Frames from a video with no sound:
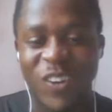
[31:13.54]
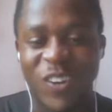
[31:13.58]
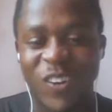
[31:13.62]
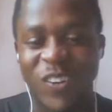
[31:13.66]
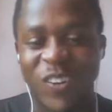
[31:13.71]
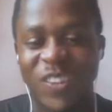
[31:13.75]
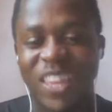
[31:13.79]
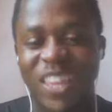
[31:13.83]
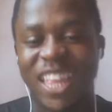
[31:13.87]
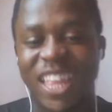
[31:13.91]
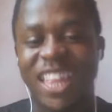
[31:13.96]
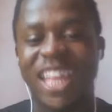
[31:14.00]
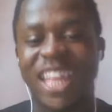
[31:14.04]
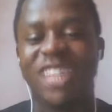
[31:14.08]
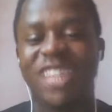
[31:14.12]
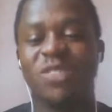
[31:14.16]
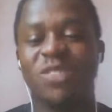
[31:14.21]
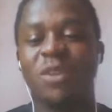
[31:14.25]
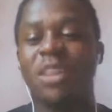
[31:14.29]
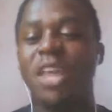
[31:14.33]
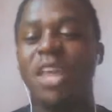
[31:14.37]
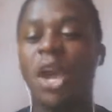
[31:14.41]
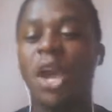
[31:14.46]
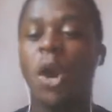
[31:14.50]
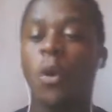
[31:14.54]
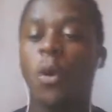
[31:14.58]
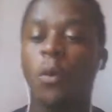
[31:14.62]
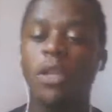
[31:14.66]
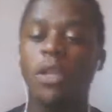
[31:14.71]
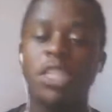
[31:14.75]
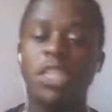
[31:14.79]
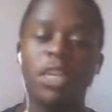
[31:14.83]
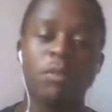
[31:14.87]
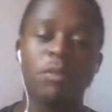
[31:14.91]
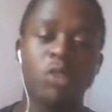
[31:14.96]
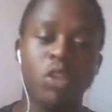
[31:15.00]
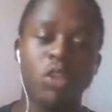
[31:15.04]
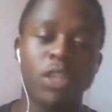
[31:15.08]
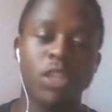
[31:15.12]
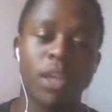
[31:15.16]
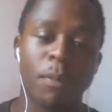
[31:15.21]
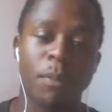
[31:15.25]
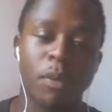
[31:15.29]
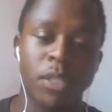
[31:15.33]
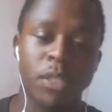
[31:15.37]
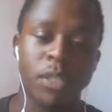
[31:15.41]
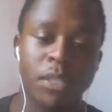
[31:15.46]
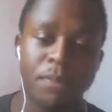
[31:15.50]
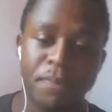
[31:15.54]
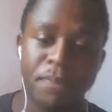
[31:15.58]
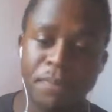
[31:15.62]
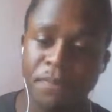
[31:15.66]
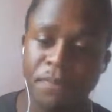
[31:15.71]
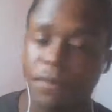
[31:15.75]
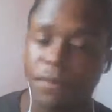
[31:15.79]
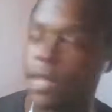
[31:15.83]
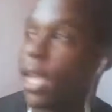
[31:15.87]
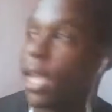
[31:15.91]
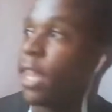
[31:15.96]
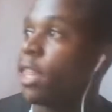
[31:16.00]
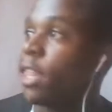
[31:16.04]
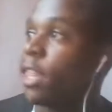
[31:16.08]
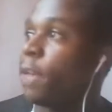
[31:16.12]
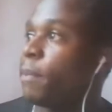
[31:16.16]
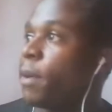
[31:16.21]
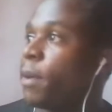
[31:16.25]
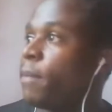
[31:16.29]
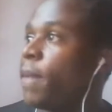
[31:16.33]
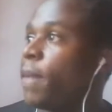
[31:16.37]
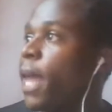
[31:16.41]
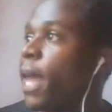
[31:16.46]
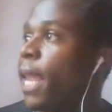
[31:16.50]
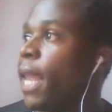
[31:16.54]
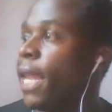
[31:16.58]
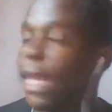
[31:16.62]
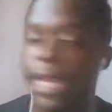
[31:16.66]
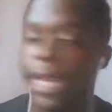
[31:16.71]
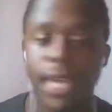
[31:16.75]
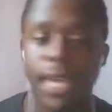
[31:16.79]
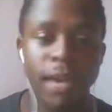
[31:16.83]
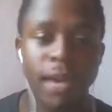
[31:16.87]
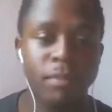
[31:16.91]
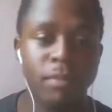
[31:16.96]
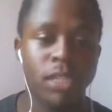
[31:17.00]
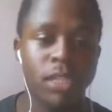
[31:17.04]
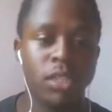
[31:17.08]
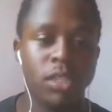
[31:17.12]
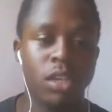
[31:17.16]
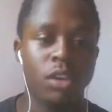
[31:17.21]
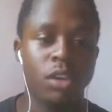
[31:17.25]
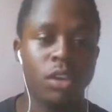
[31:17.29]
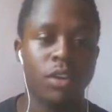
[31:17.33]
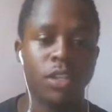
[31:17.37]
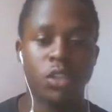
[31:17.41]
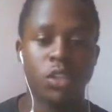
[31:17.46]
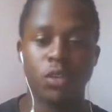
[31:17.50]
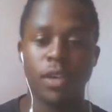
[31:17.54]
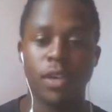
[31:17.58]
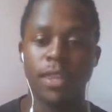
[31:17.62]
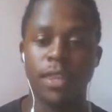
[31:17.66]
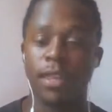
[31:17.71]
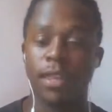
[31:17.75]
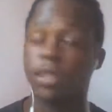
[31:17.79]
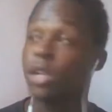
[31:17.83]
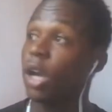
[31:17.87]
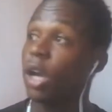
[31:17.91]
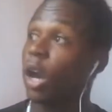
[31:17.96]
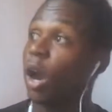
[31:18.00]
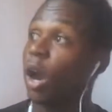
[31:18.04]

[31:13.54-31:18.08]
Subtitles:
Nice one. Which team do you support in the Premier League? I'm just curious to hear that.